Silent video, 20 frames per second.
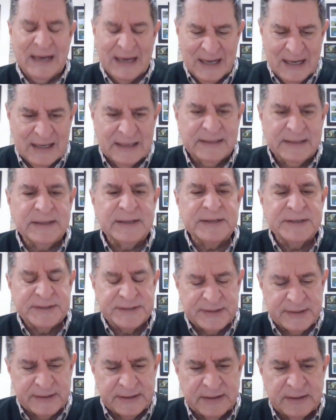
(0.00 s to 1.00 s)
God
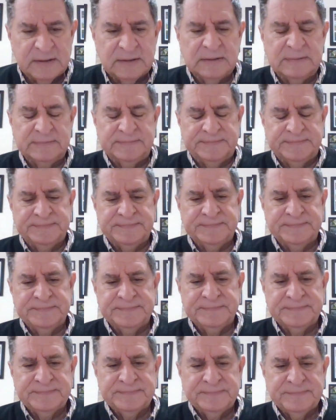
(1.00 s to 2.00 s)
is there
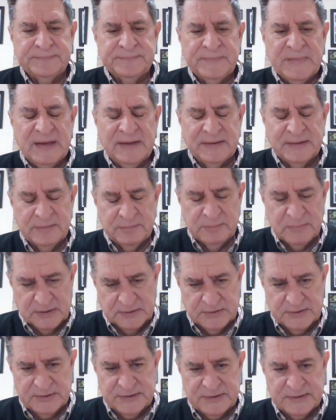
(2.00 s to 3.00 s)
in the
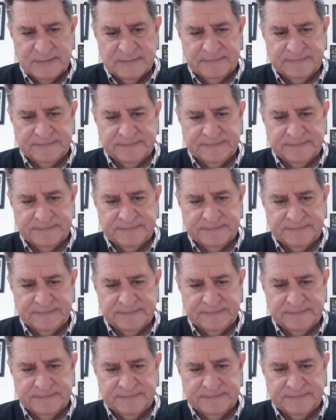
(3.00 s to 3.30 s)
midst.